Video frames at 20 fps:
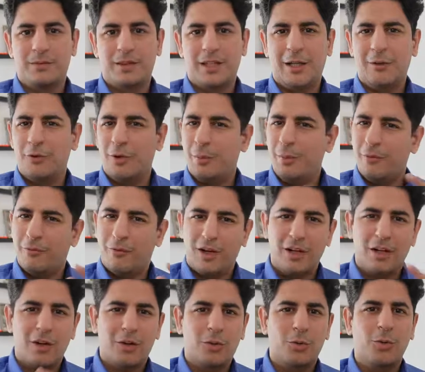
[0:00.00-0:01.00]
There would be
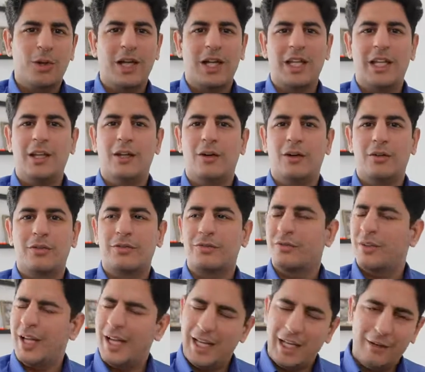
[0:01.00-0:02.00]
one or two area
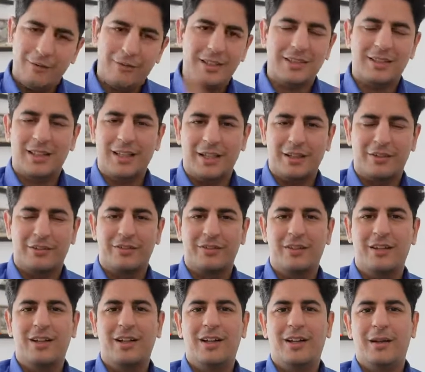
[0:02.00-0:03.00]
of anyone's
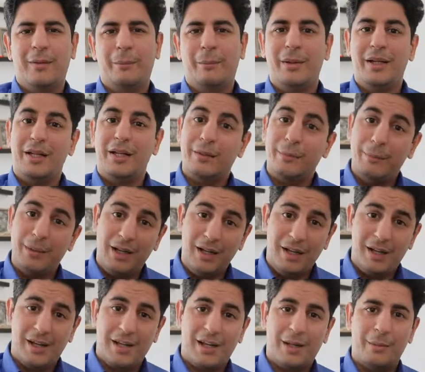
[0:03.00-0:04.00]
life, be it a
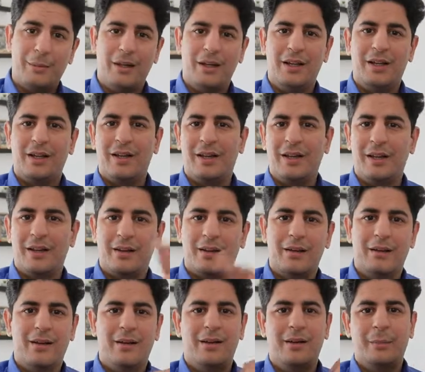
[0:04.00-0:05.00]
millionaire, billionaire,
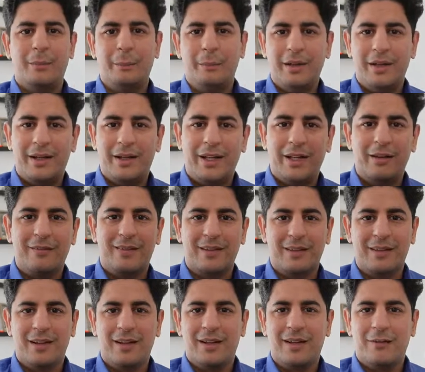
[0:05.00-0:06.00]
be it
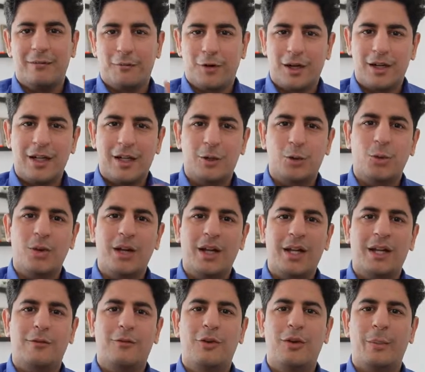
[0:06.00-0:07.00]
anyone. One or two
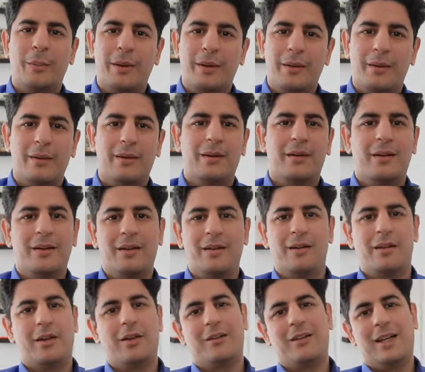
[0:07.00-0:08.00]
area will be,
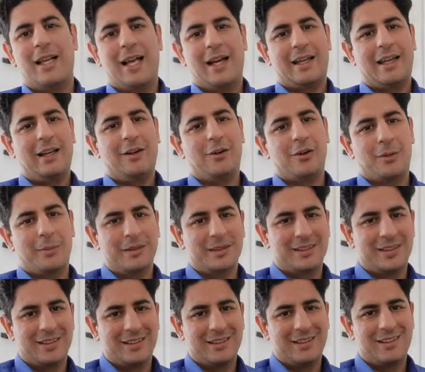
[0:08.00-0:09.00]
lacking or
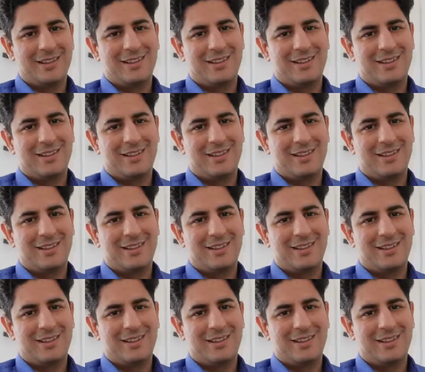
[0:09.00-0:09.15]
missing.